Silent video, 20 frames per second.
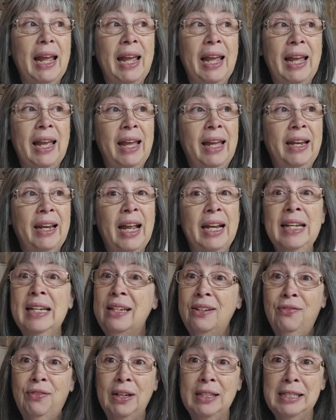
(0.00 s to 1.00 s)
And I
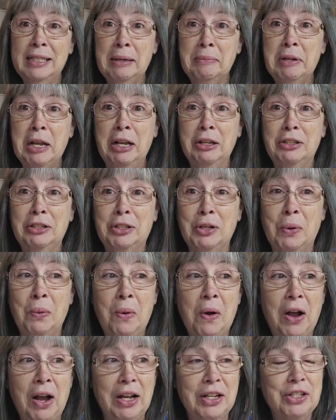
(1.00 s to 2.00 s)
need to find something else to
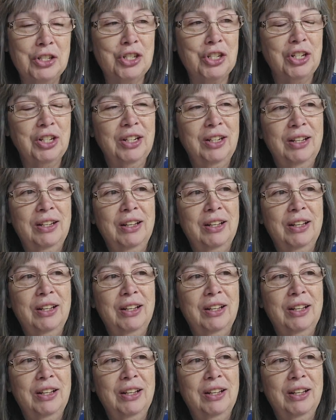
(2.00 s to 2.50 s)
watch.